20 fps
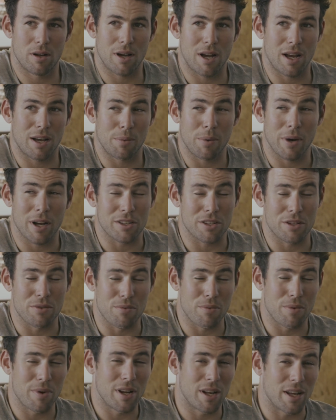we're
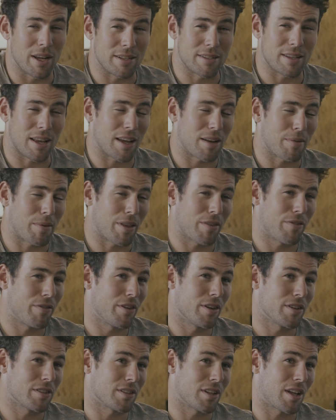actually really excited about the
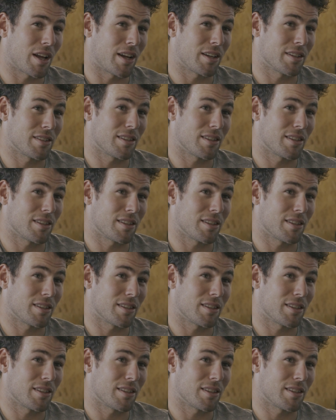first nine